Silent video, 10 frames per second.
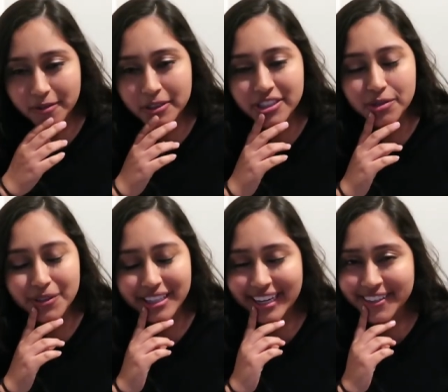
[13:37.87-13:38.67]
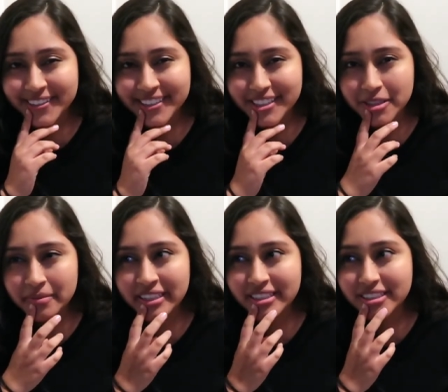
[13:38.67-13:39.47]
We just relied on it too
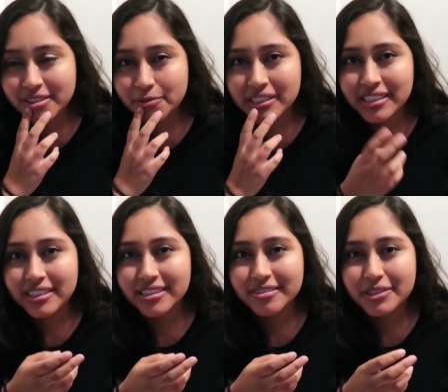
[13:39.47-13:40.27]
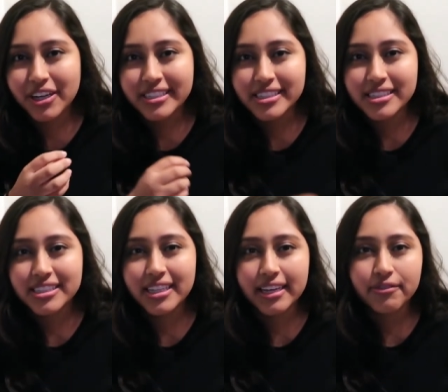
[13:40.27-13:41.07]
much. We would
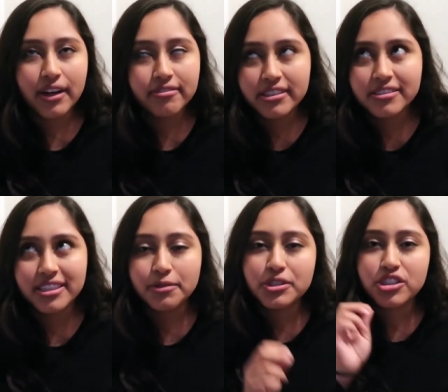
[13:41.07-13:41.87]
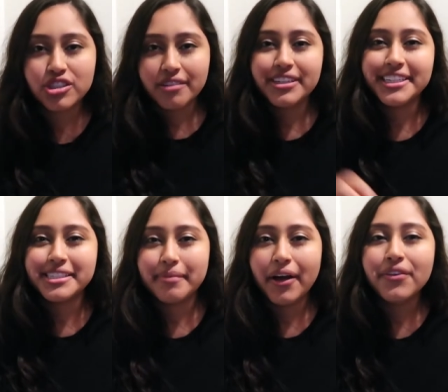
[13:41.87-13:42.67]
constantly, like, for every little thing, we just shove it in
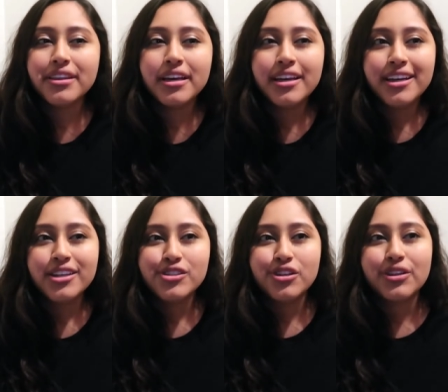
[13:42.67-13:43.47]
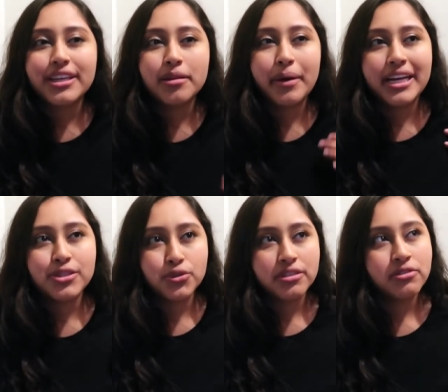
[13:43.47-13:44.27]
his mouth. So like the
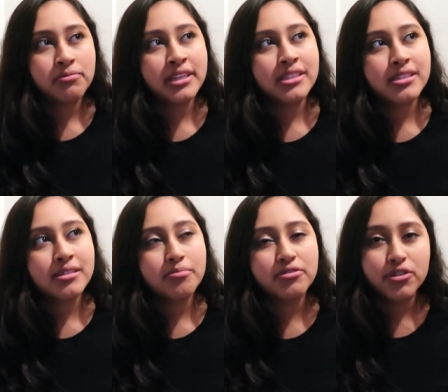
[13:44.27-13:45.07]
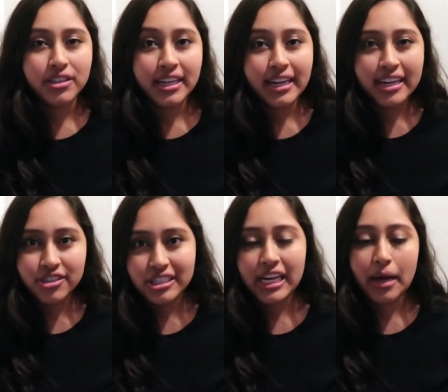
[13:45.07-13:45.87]
past 3 or 4 months before that
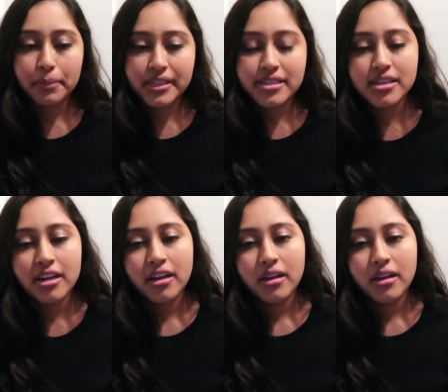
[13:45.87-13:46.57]
actually happened,